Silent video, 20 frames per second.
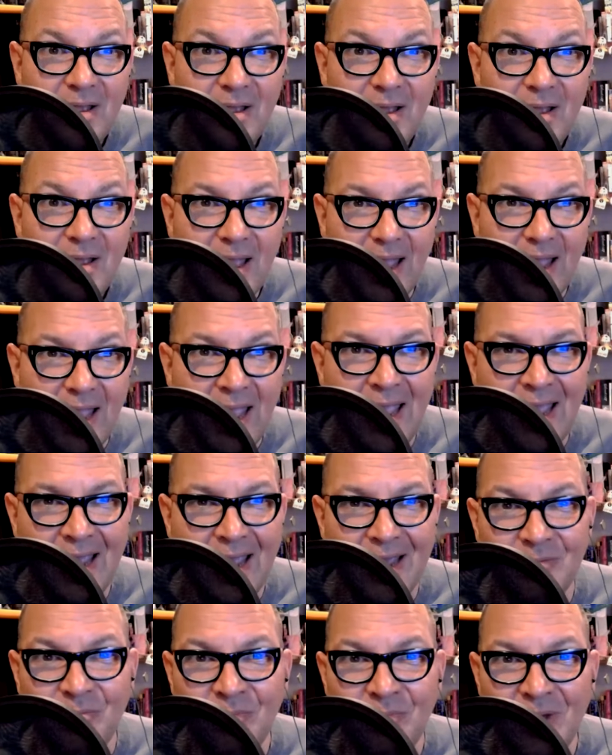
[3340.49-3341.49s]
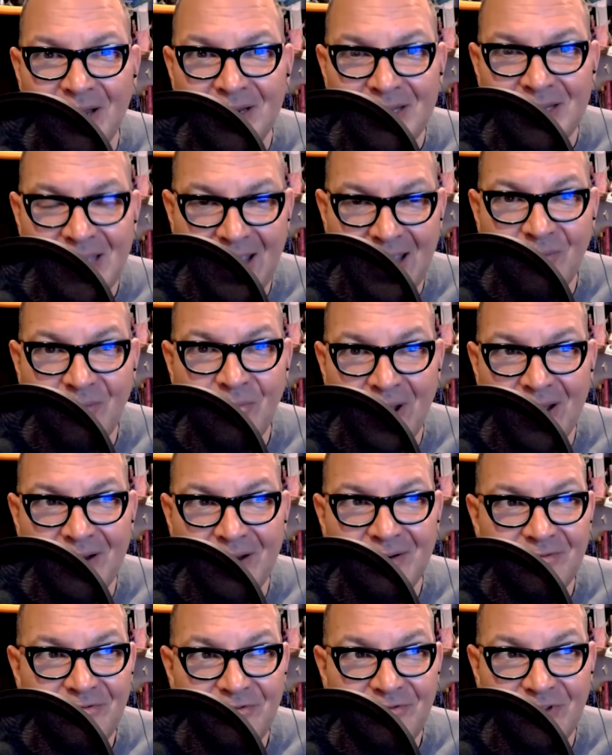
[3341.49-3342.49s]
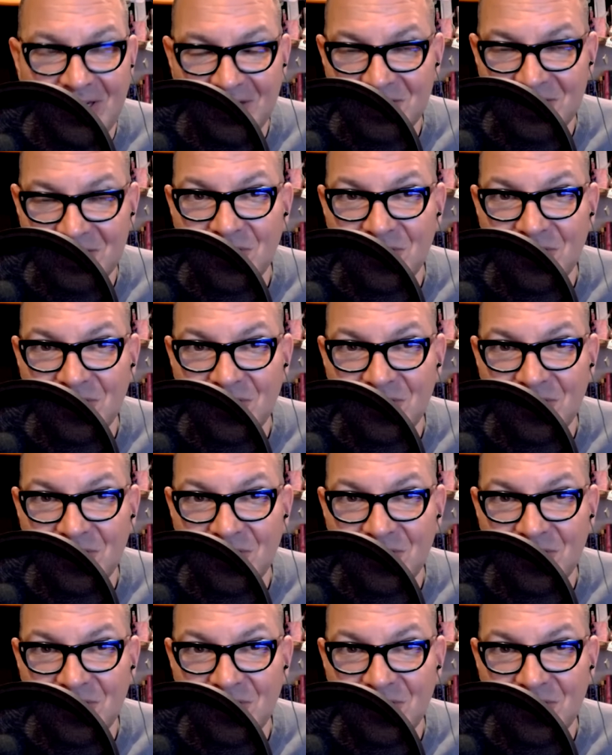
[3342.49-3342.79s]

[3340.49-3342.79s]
Right. And when when Phoenix